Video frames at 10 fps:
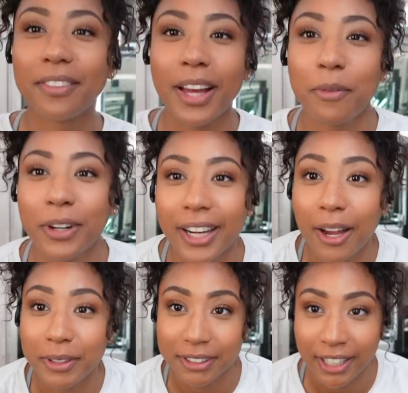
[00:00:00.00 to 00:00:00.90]
That
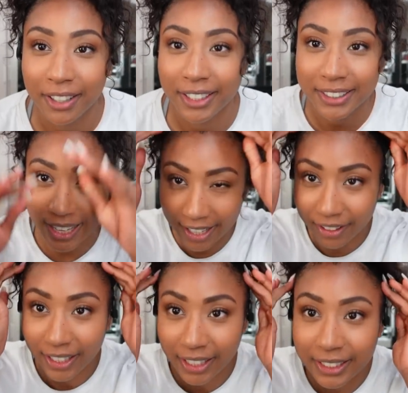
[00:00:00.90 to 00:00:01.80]
workout was very
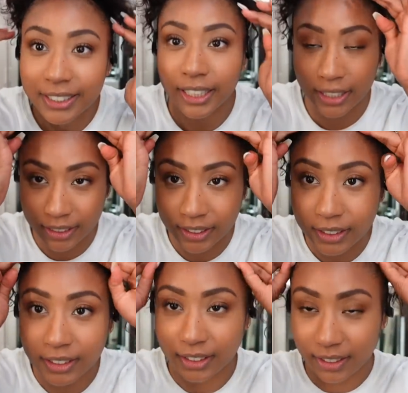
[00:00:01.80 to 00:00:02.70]
tiring and
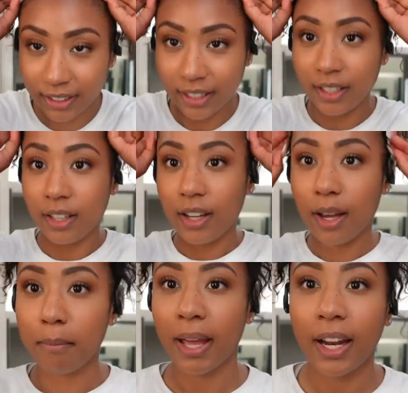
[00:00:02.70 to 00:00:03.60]
intense.
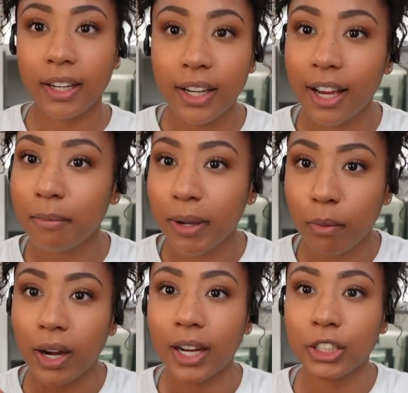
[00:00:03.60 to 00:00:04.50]
I'm mad I didn't have my
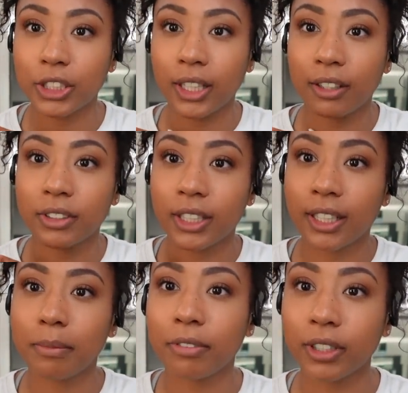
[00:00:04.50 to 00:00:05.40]
watch. I left it
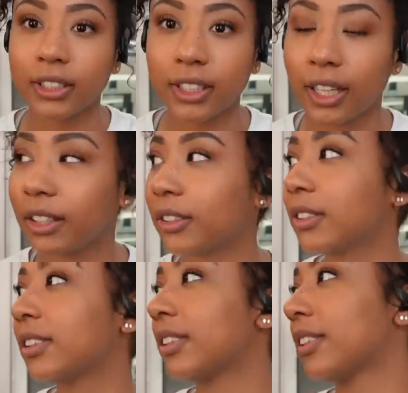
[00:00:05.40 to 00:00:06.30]
at my friend's
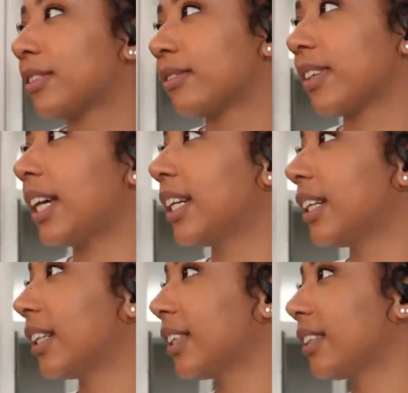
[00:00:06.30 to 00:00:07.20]
house. I
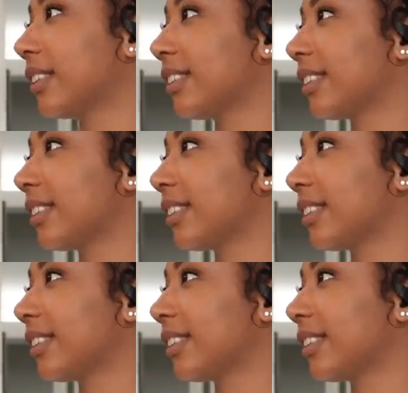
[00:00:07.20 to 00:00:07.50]
did.